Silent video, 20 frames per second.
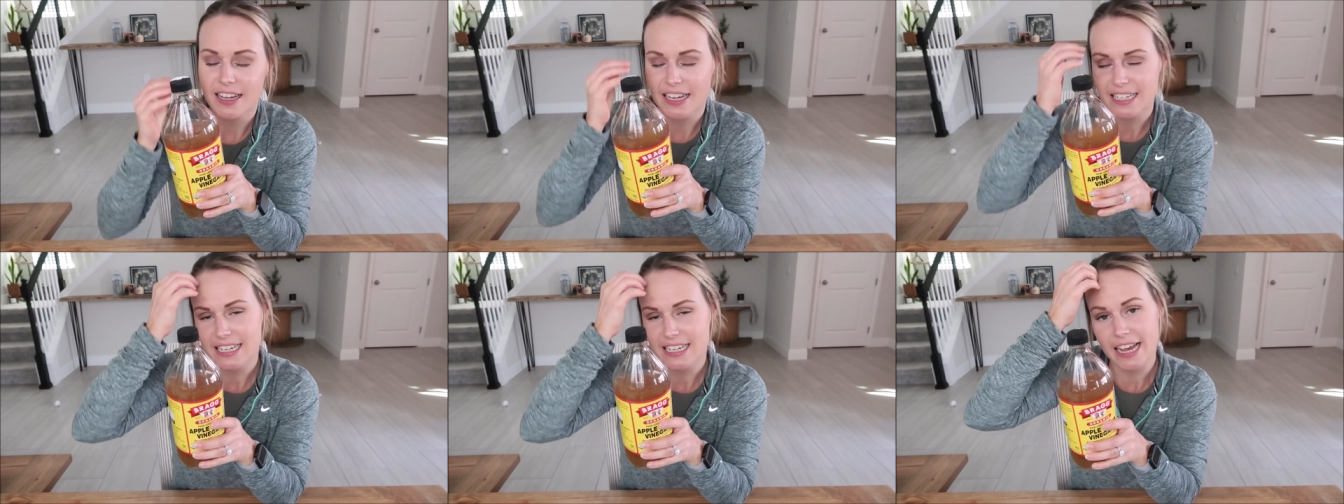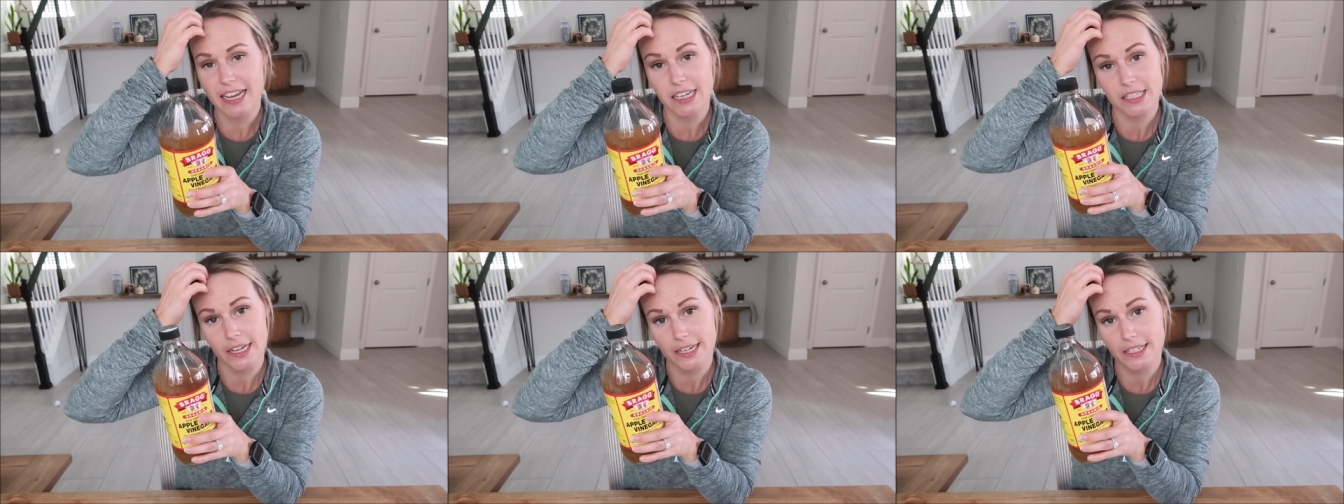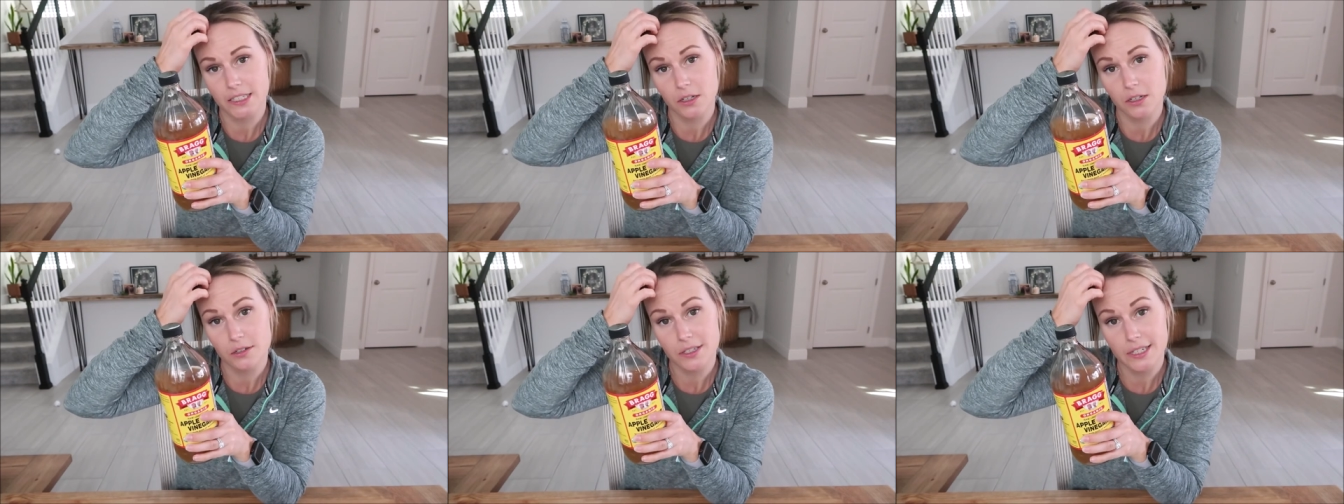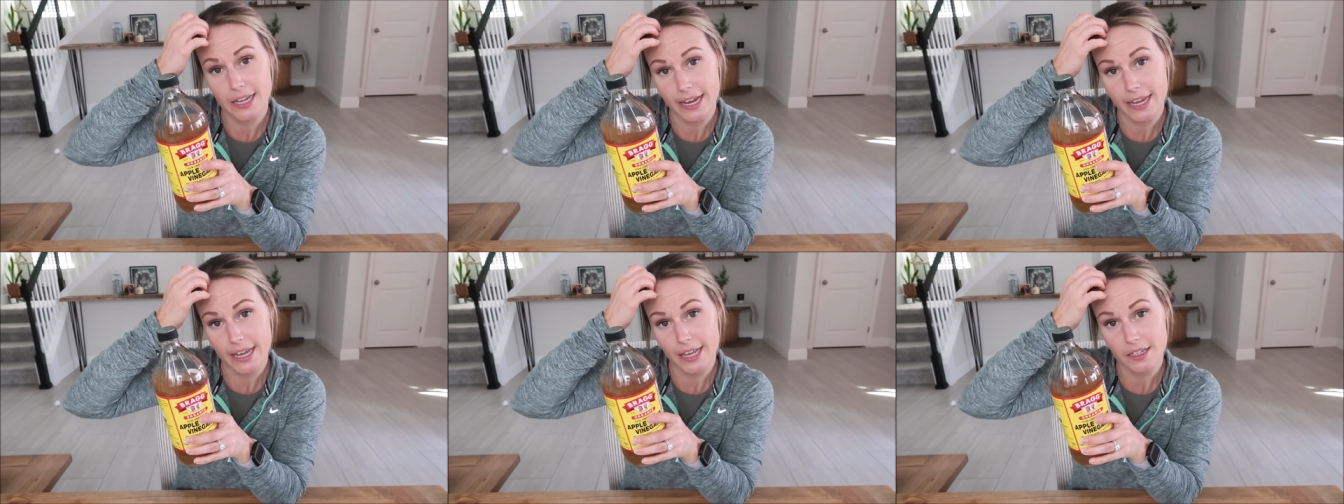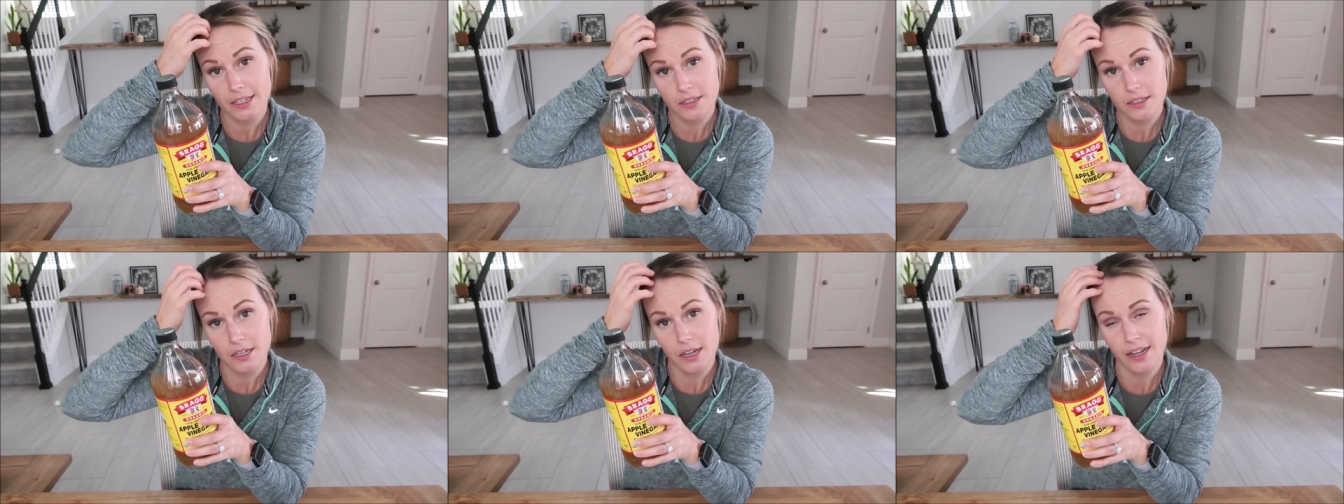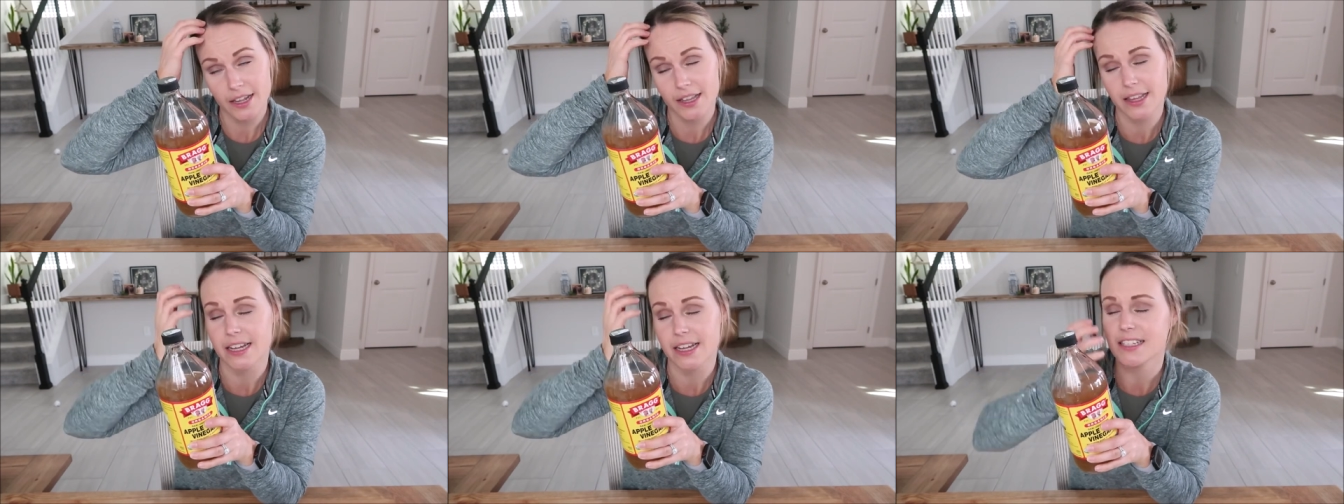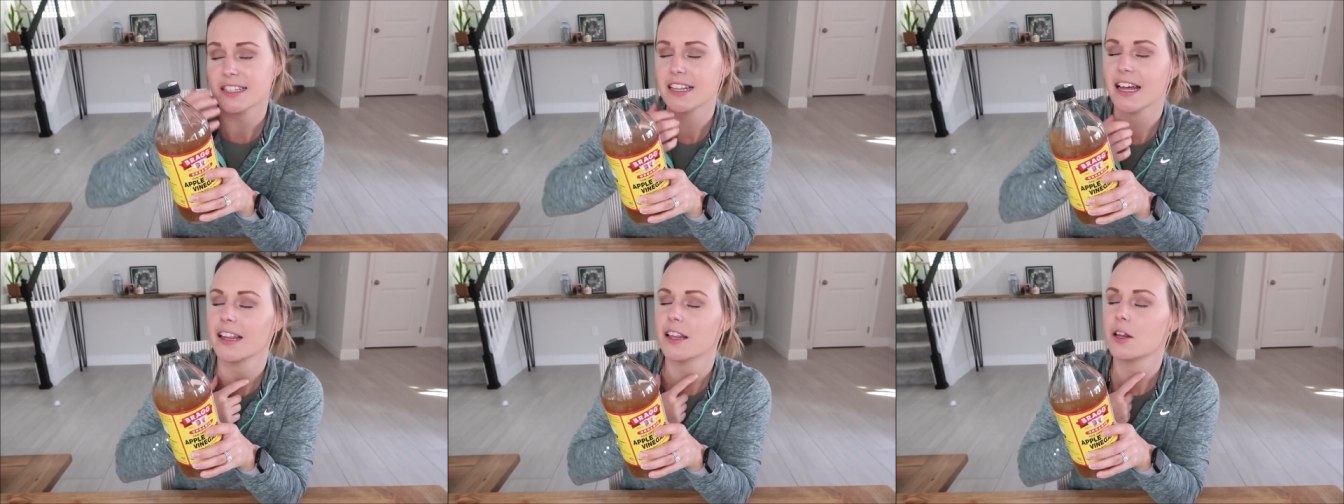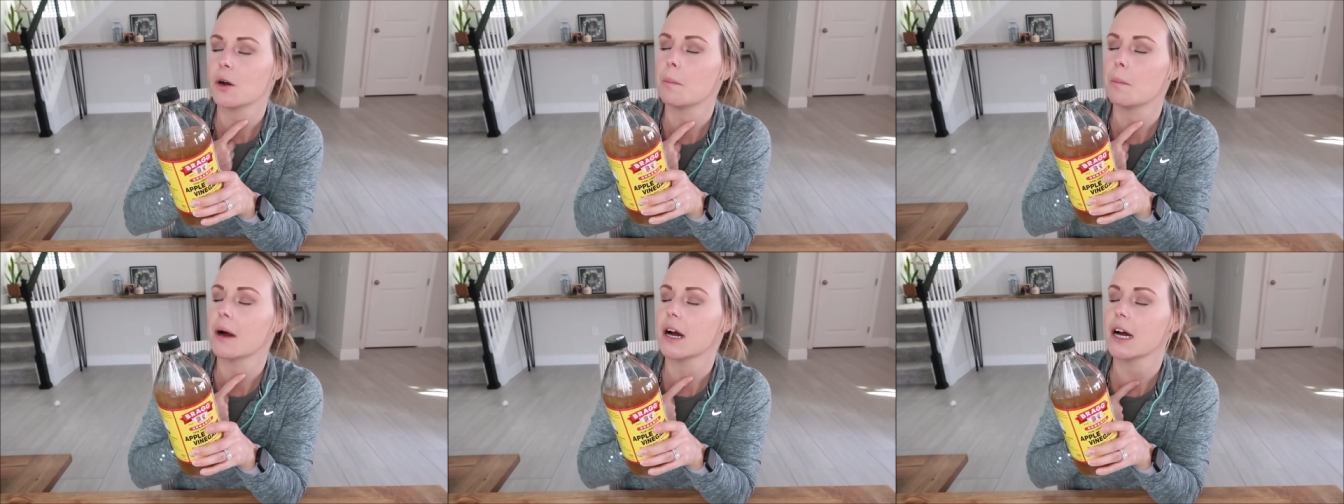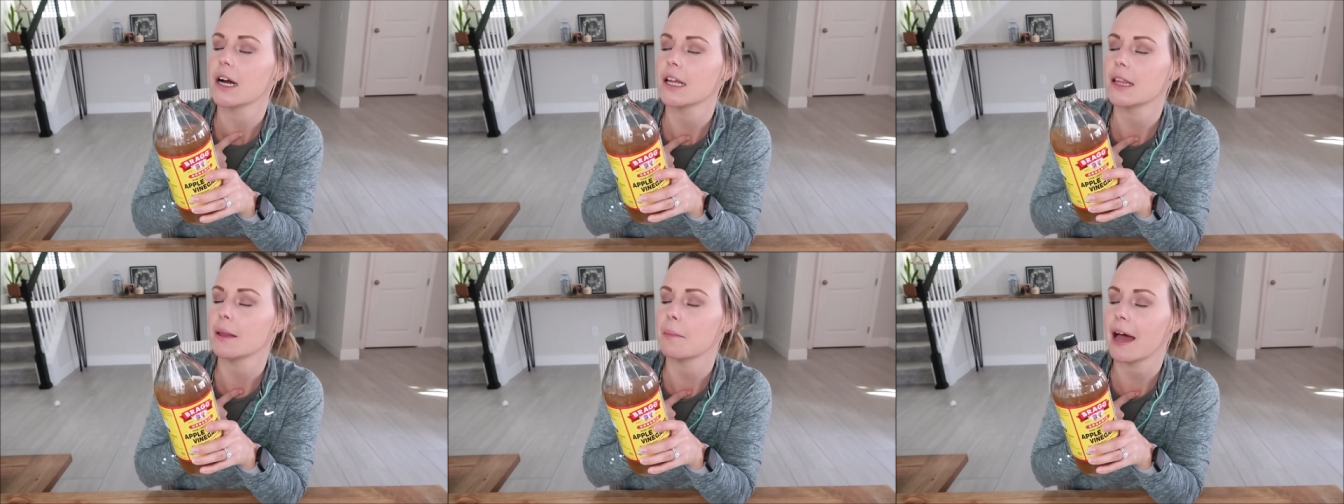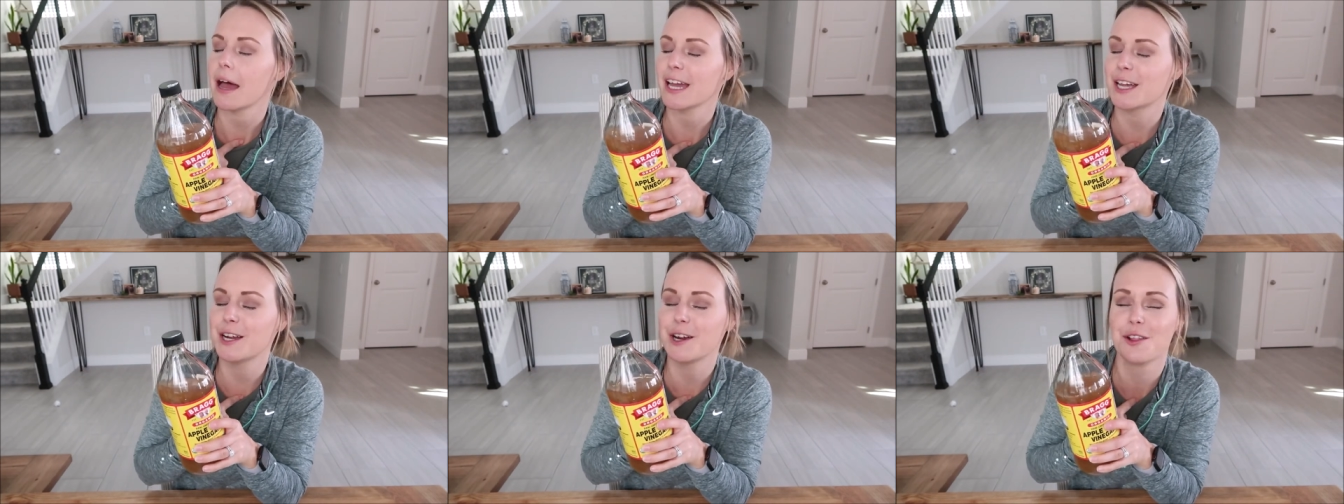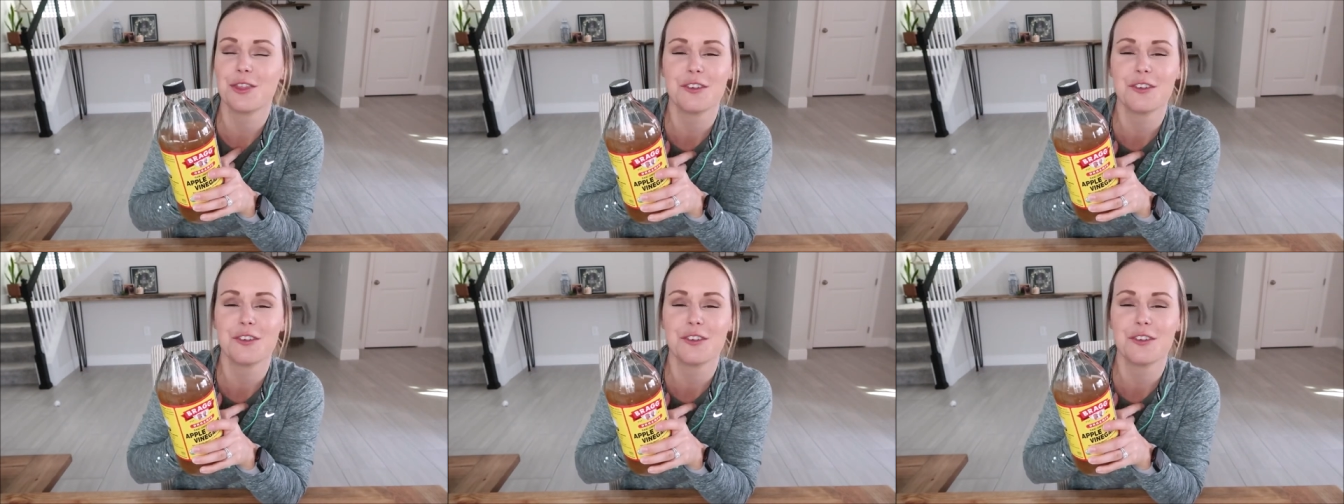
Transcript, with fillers: It takes like two seconds. That slight little burn in the back of your